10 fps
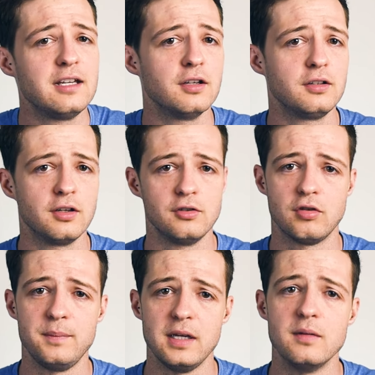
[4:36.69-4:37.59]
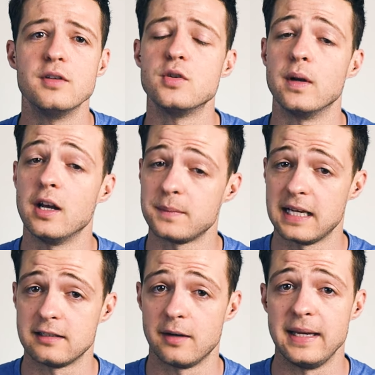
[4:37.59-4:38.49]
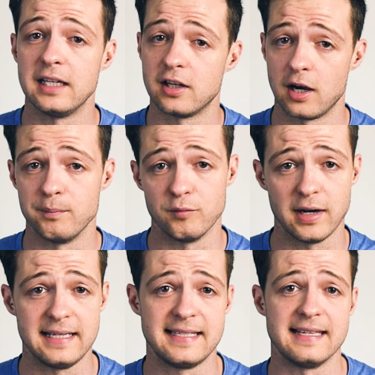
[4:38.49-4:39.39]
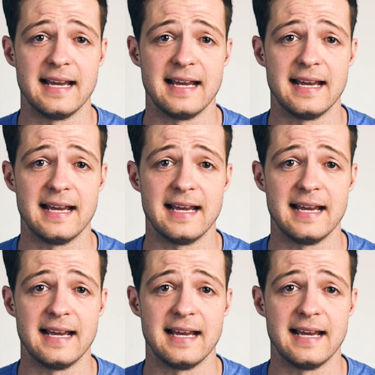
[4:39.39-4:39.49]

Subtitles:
could contribute to an upset tummy come race